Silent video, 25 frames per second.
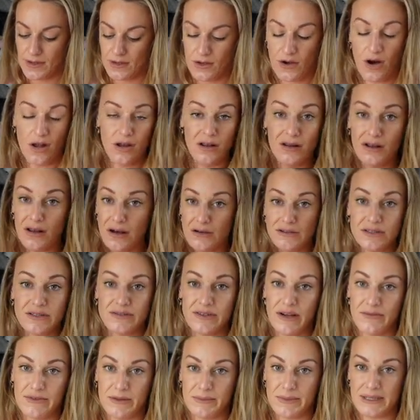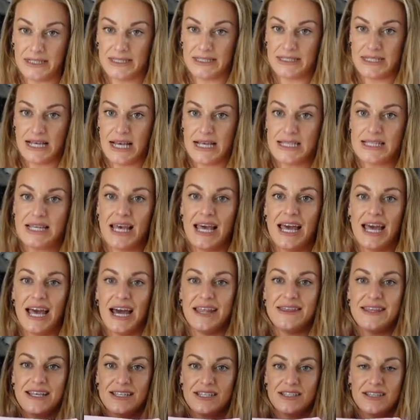got loads of lovely pieces.
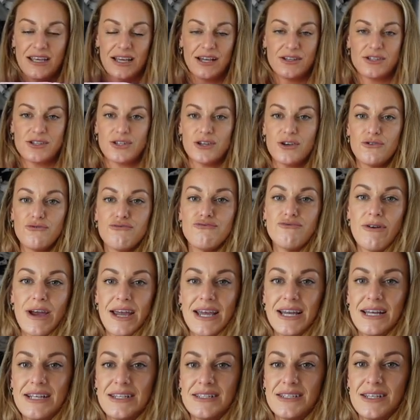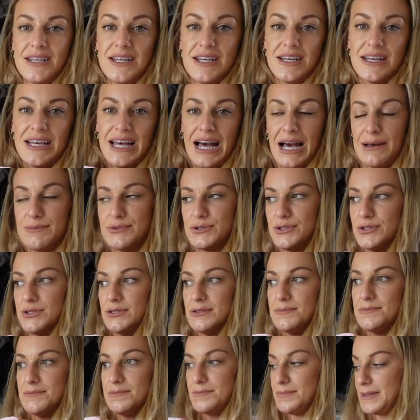And this is like a great
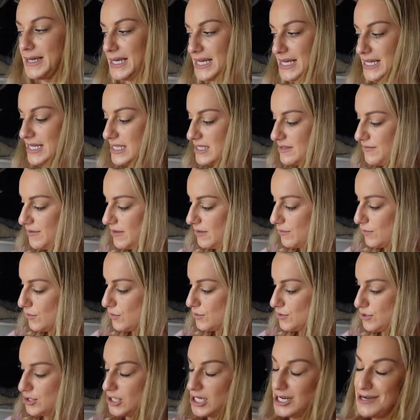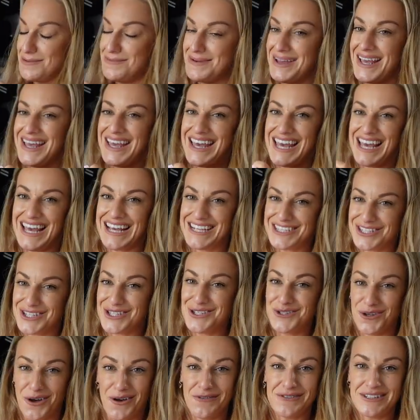capsule piece for the wardrobe. It's the
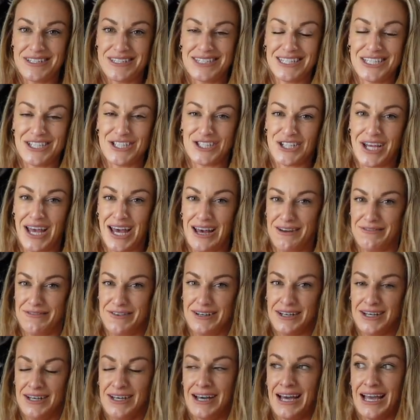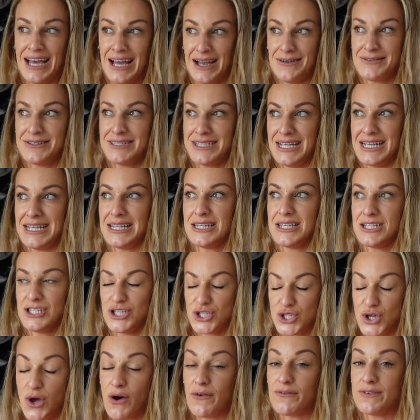softest t-shirt ever, I have to say, the
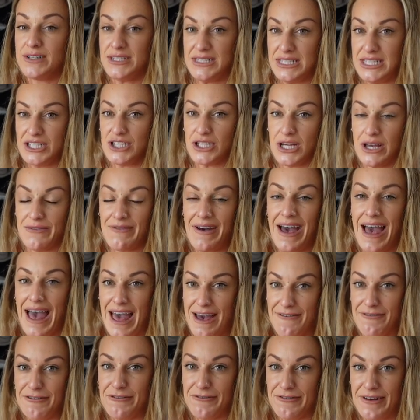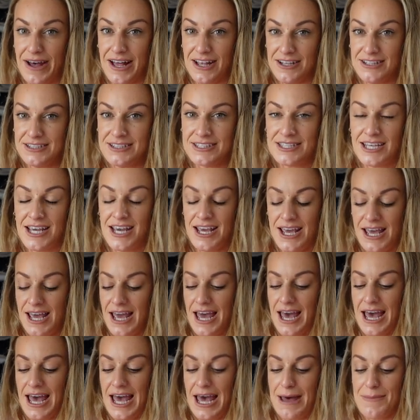softest t-shirt I've ever felt.
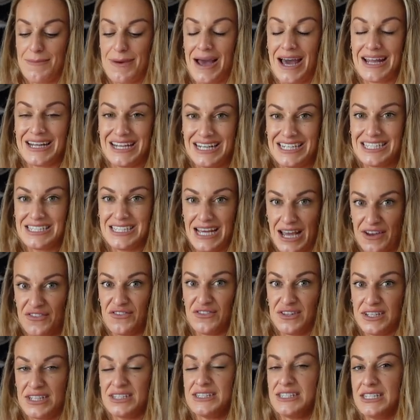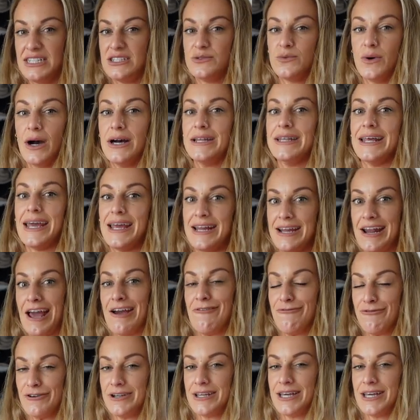Um, and I definitely need one in every